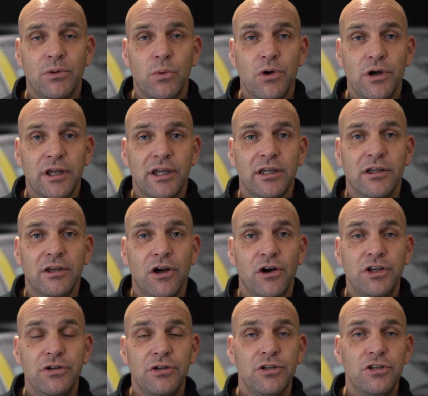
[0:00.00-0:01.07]
working
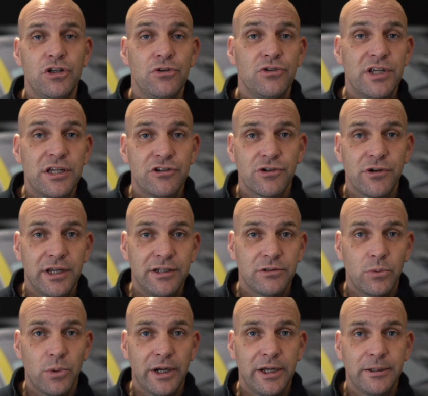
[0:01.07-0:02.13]
car, you can use it straight
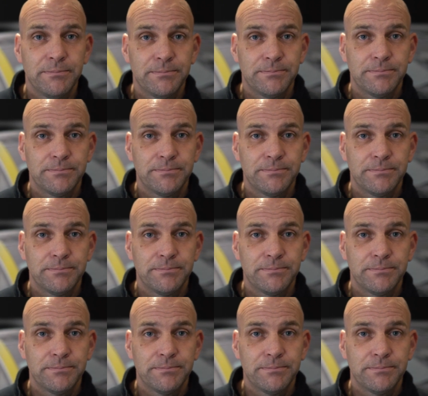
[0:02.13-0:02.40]
away.